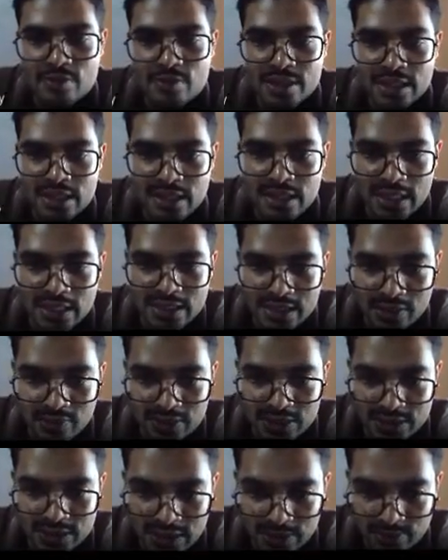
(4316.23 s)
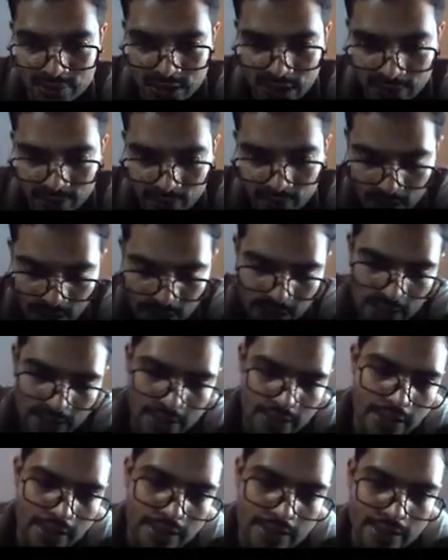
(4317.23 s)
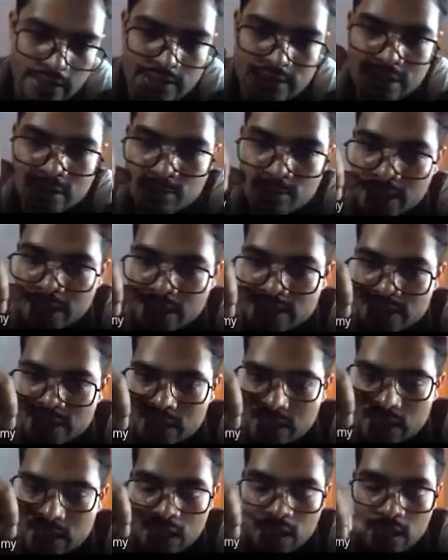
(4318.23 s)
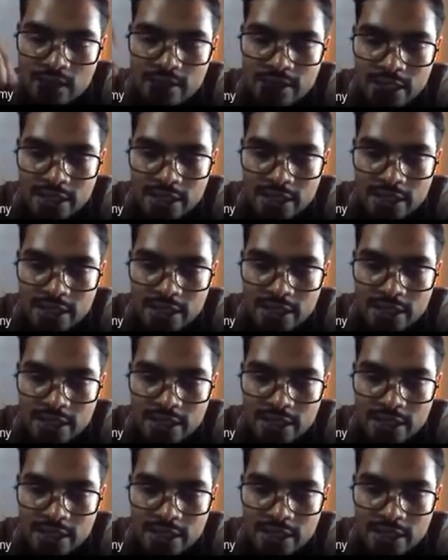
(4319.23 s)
are working right now at the same time. Redundancy means a